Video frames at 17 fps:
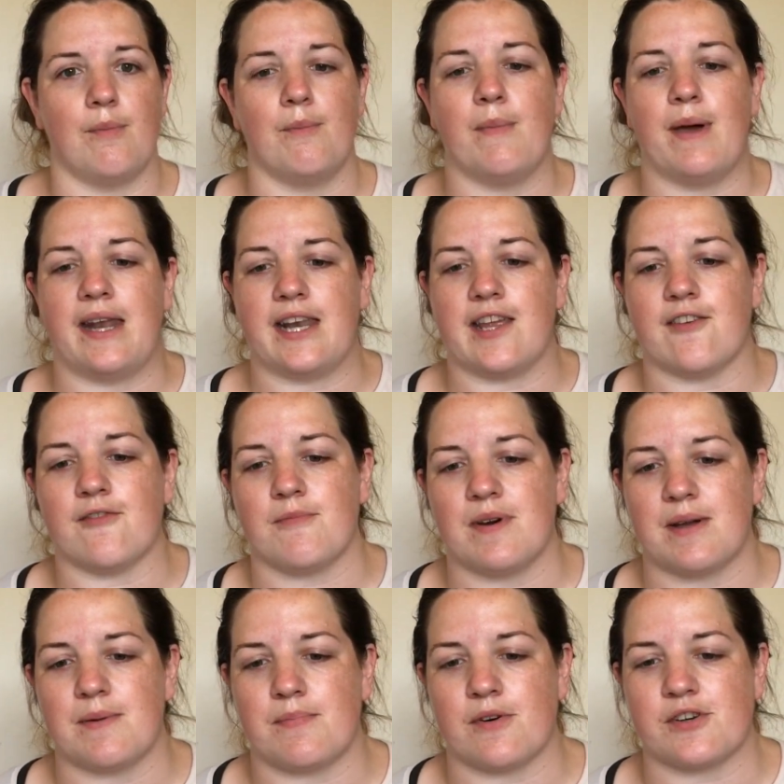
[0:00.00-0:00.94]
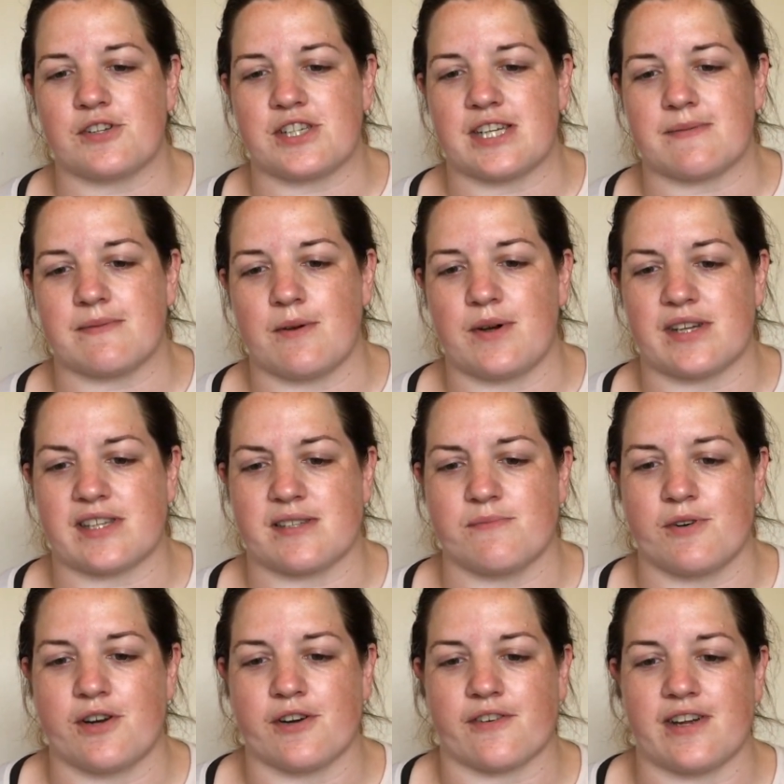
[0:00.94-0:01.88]
Many of my projects, my
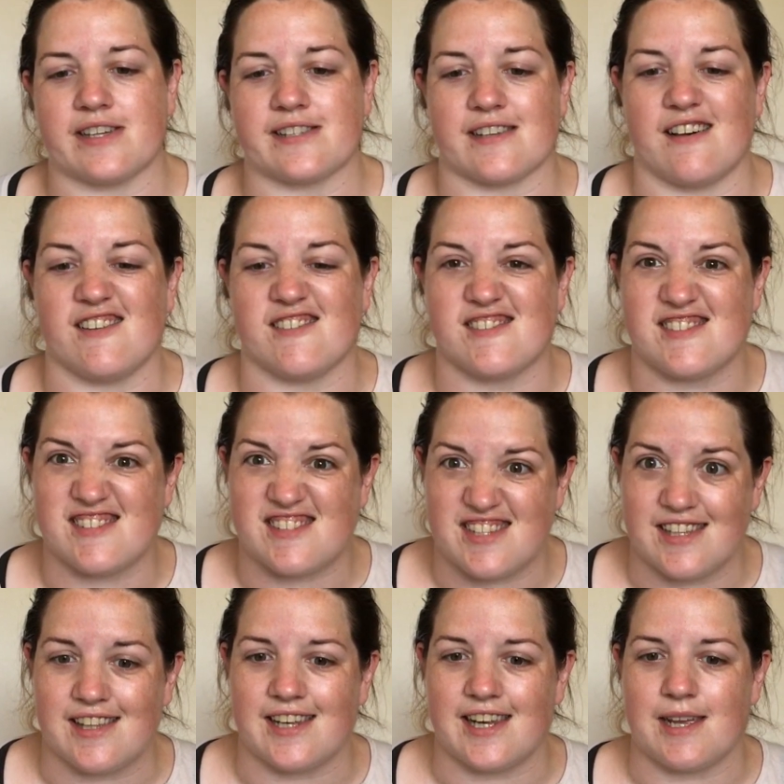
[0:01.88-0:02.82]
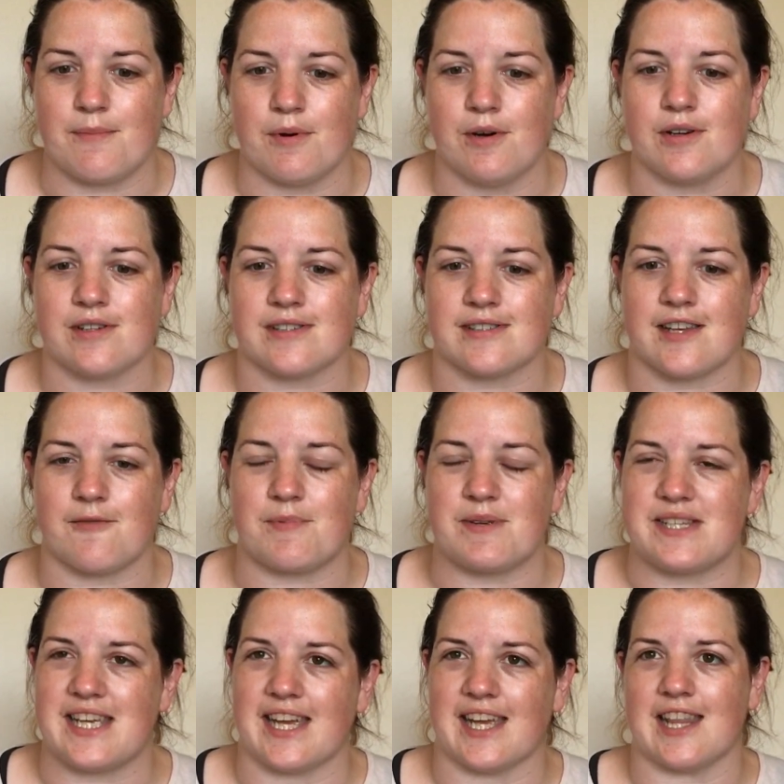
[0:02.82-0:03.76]
works in progress, are still in ebooks.
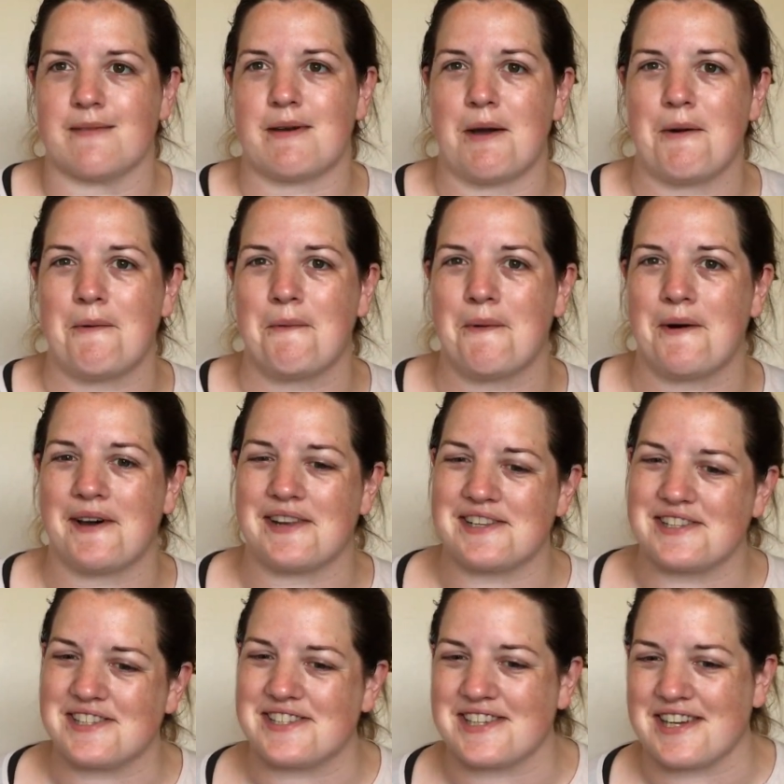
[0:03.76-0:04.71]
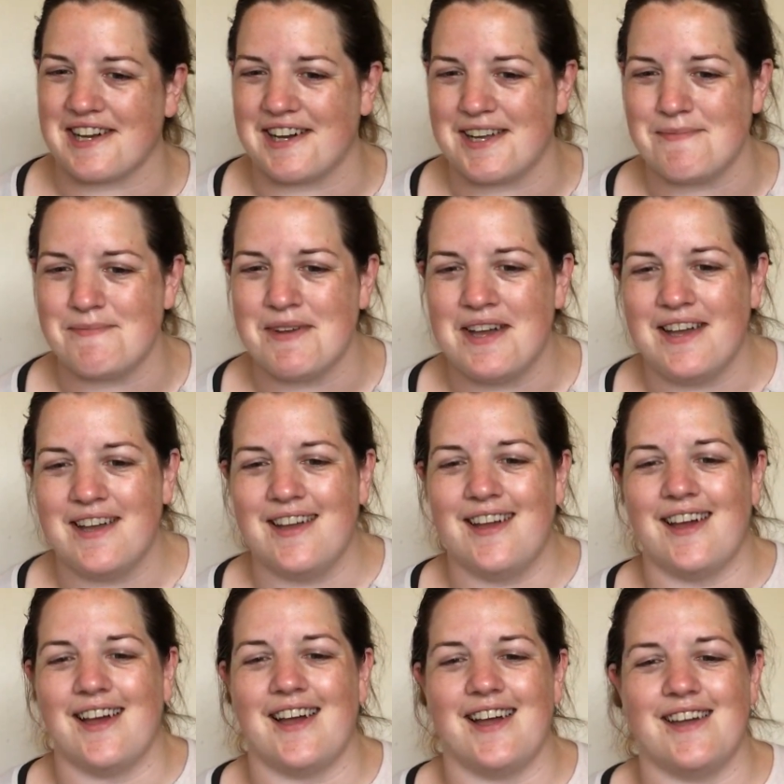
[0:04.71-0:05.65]
I've been taking them out one at a time
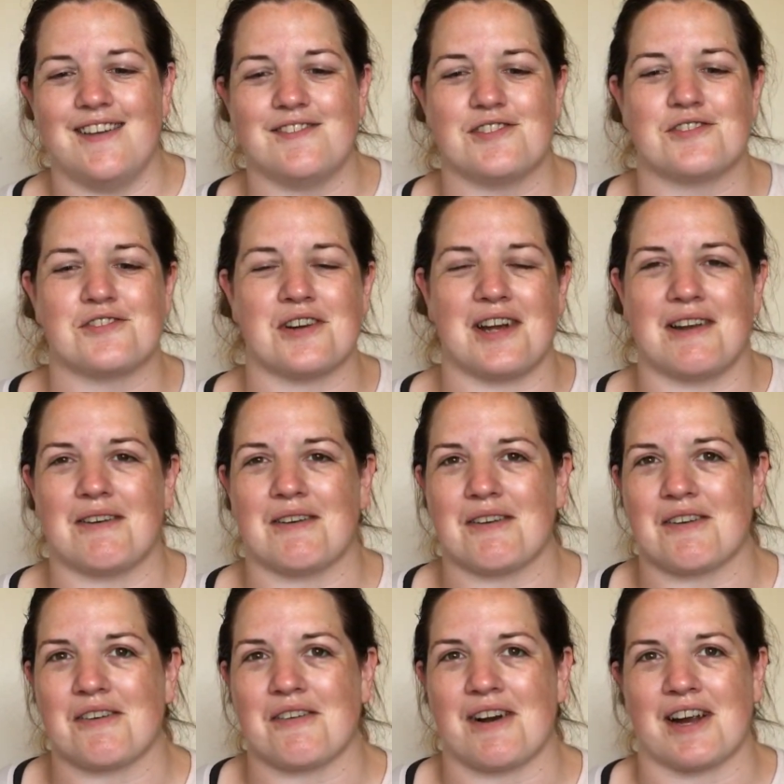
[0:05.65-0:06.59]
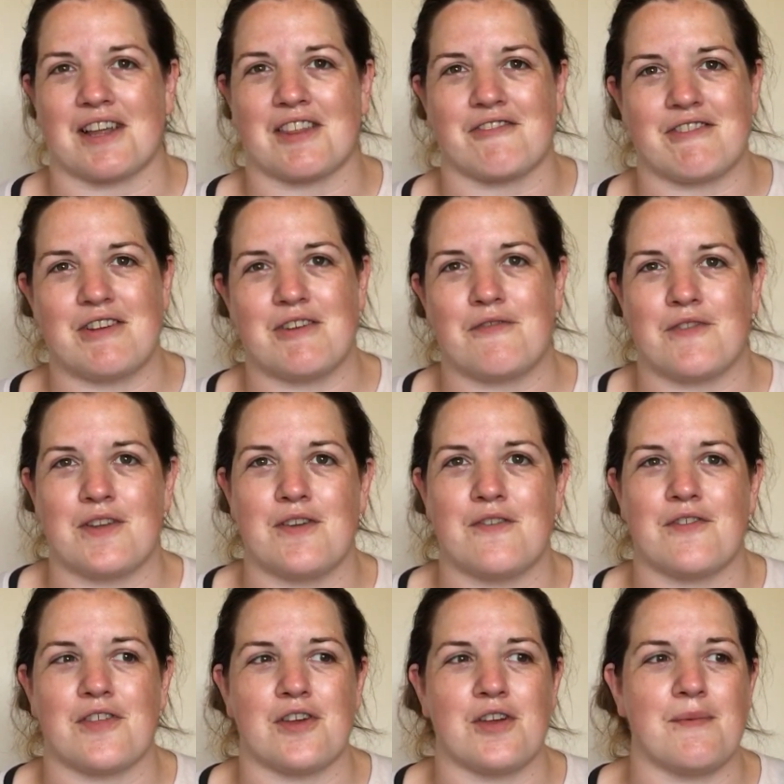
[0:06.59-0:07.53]
to try and crack through a
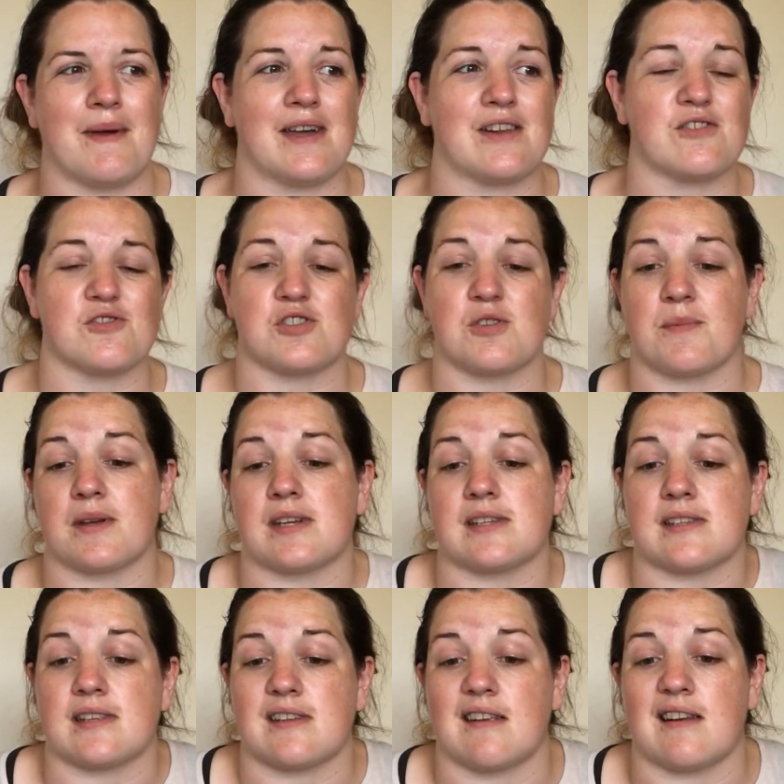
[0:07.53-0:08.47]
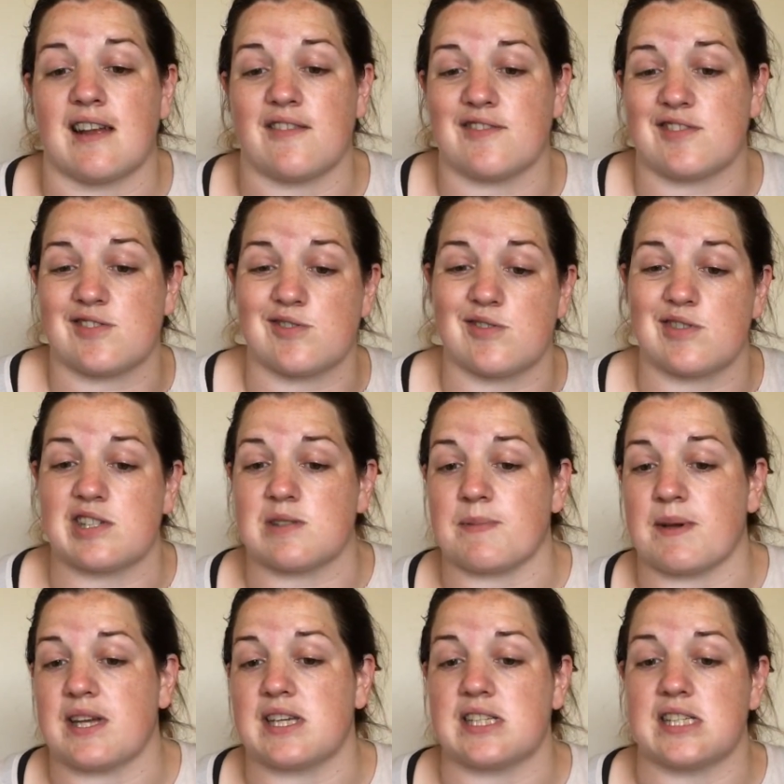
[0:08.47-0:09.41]
few of them, and also because I don't have the storage
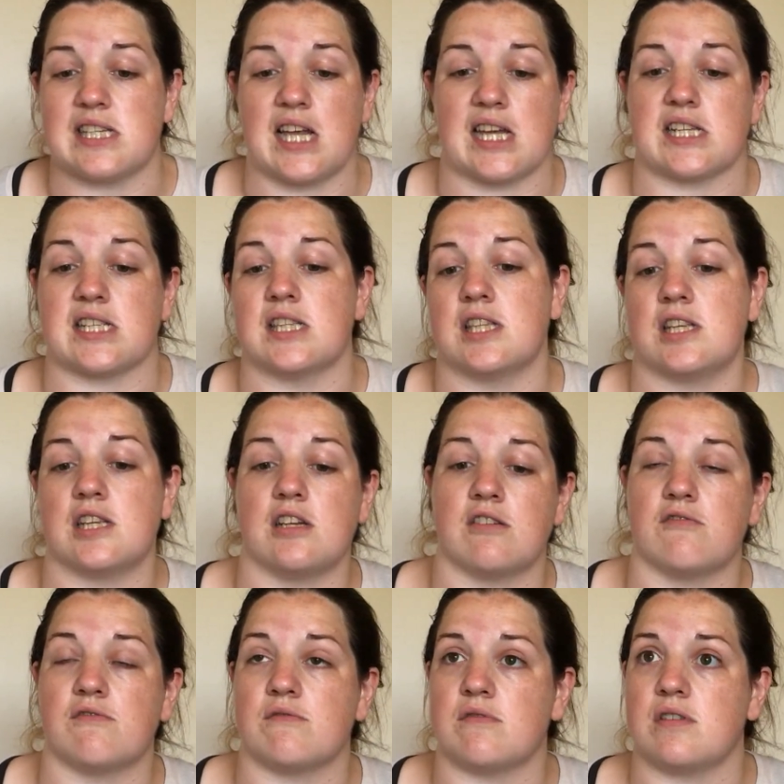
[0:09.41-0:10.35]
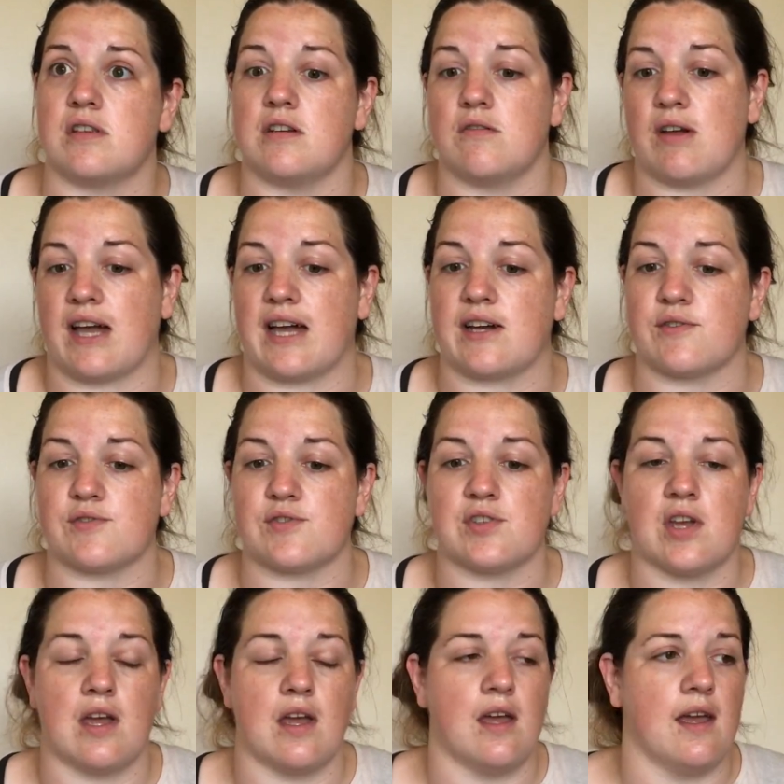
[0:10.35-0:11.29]
space yet in the new
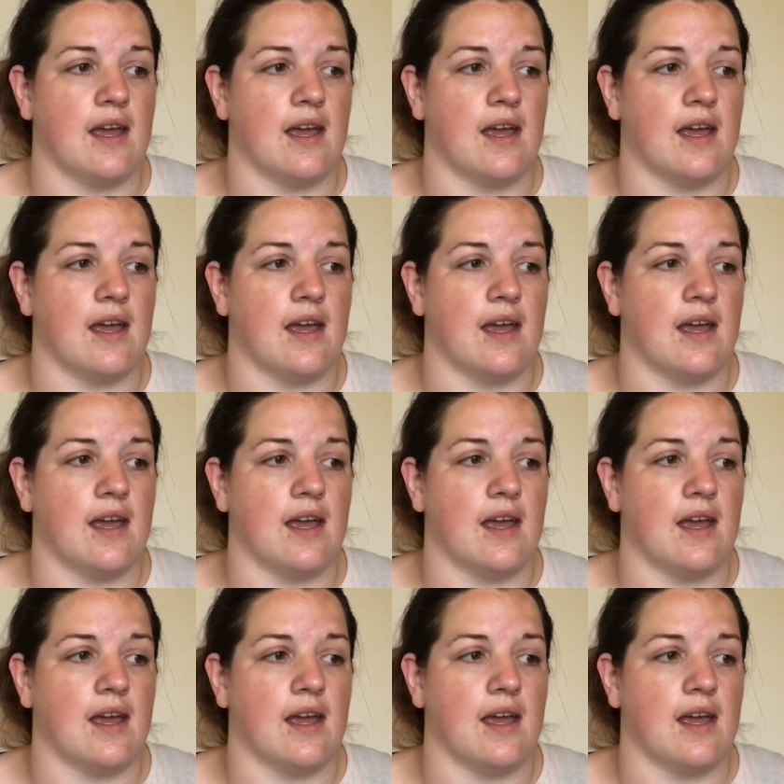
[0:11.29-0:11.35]
house.